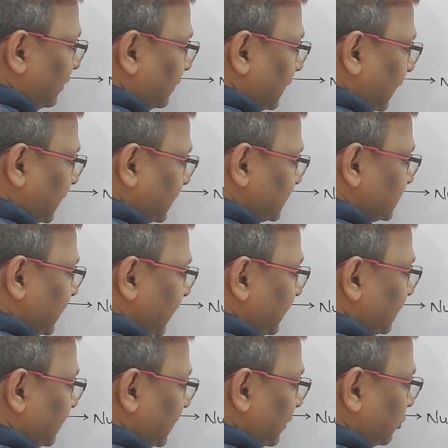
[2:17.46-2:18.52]
that is
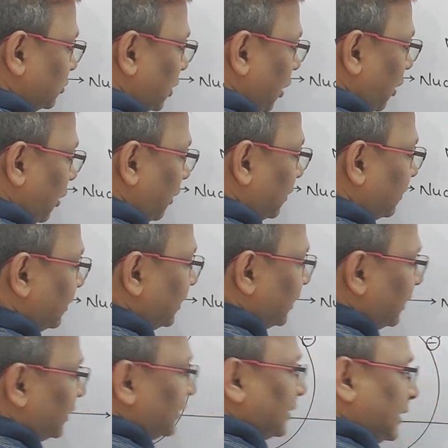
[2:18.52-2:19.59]
a neutron.
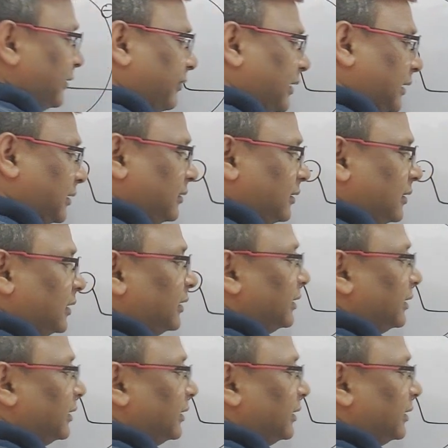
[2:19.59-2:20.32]
Even